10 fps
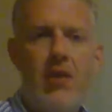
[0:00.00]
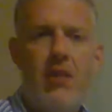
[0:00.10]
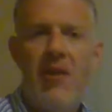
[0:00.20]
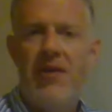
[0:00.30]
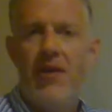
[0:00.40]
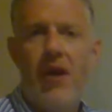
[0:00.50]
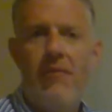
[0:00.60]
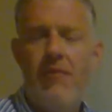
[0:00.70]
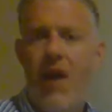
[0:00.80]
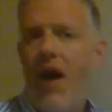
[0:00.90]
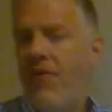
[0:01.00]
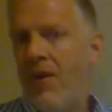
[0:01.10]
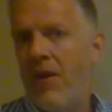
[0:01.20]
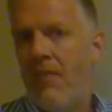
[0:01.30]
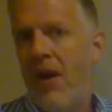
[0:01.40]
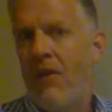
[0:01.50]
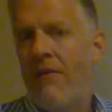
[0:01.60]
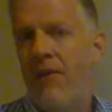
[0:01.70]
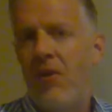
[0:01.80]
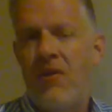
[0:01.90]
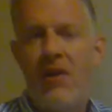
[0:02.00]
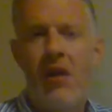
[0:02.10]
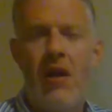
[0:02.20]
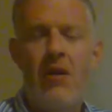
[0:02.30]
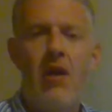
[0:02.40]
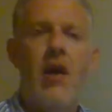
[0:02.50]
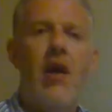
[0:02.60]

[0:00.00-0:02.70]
You're best off not thinking about it and focusing on it.